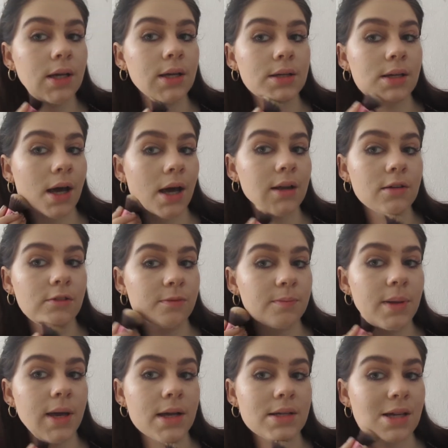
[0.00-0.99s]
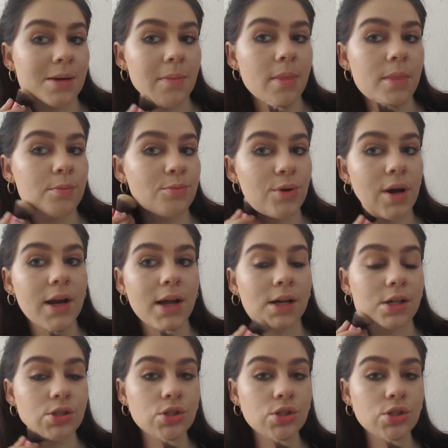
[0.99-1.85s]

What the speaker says: it kind of picked up on the product.